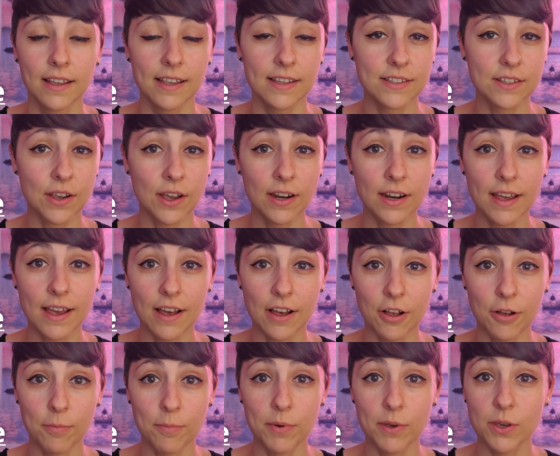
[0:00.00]
is going to
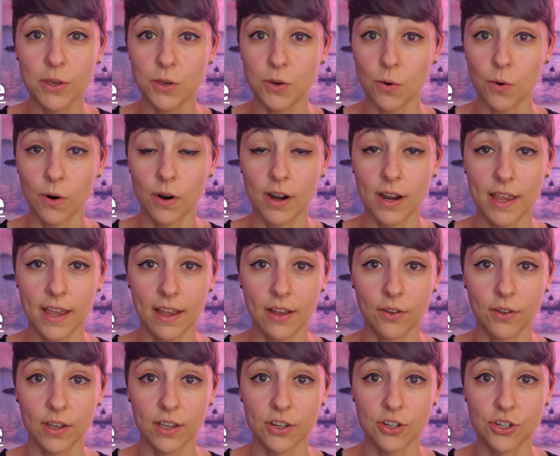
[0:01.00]
help your
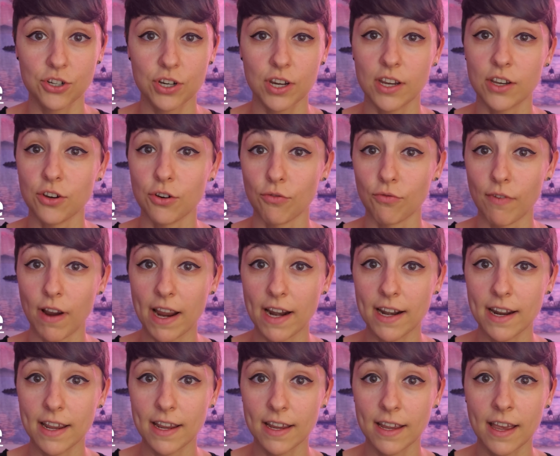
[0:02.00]
English in your
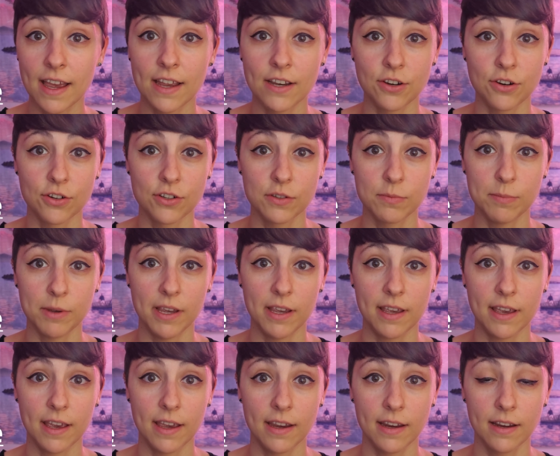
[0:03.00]
writing and your
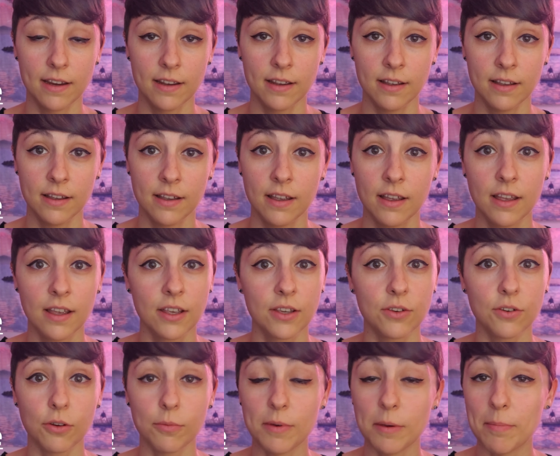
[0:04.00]
speaking.
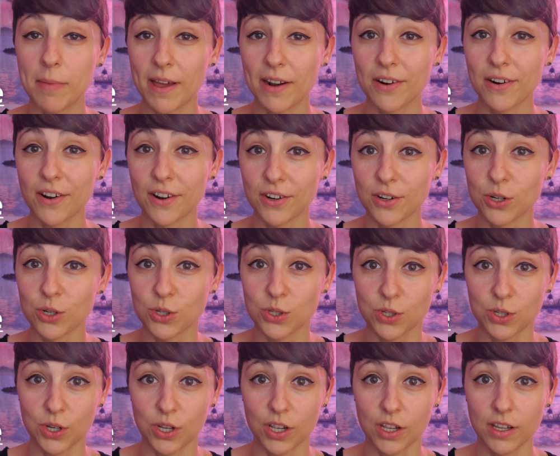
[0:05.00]
You'll be better
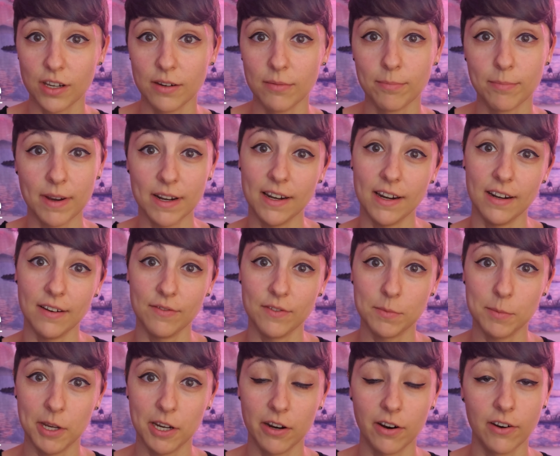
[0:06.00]
understood by native
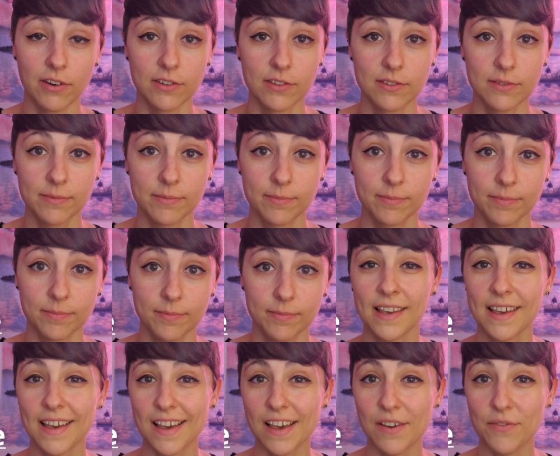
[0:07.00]
speakers.
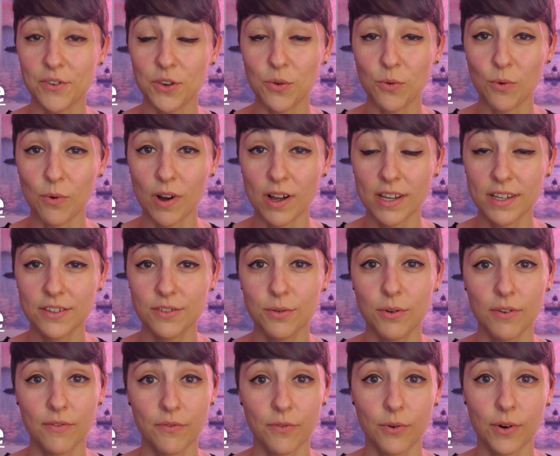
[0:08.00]
If you want to
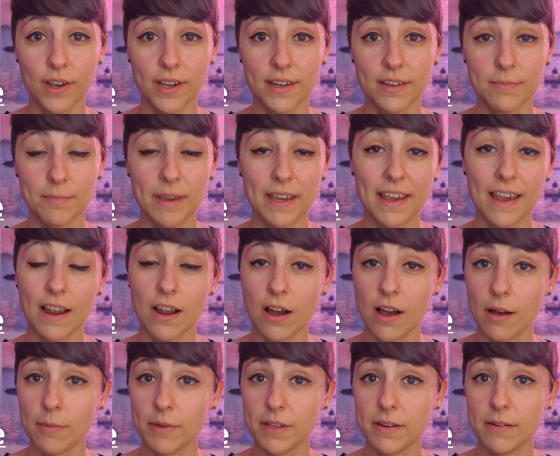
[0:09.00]
avoid making
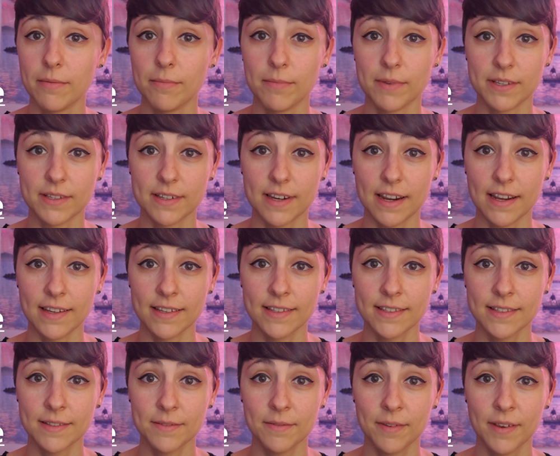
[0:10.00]
common
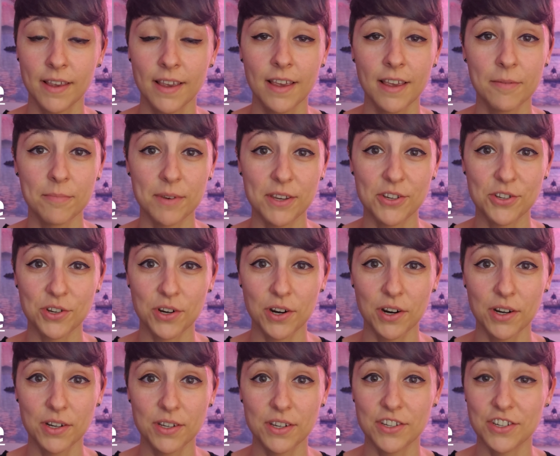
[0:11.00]
mistakes, be
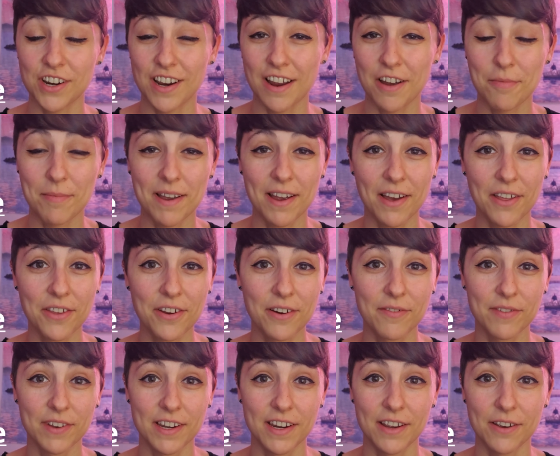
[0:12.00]
sure to check out my other
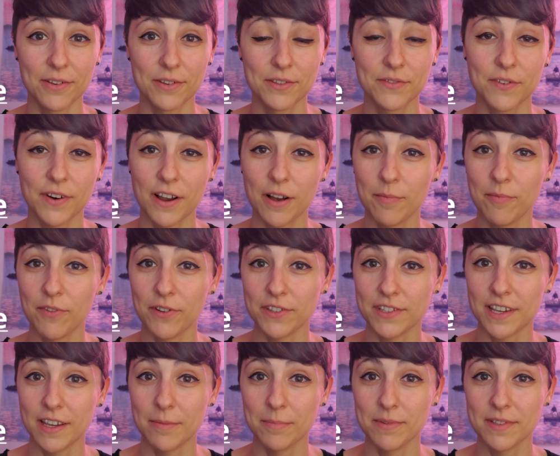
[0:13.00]
videos for helpful
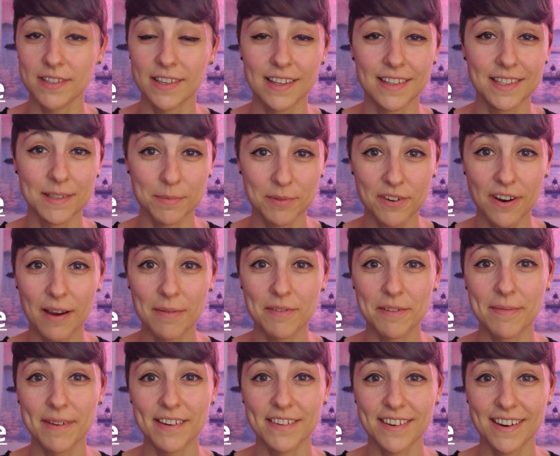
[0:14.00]
tips and subscribe
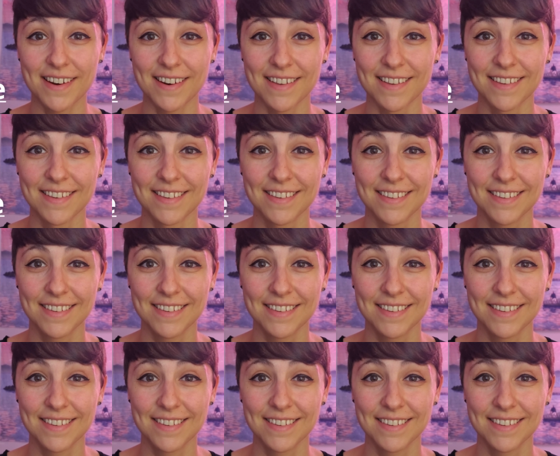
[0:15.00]
to my channel.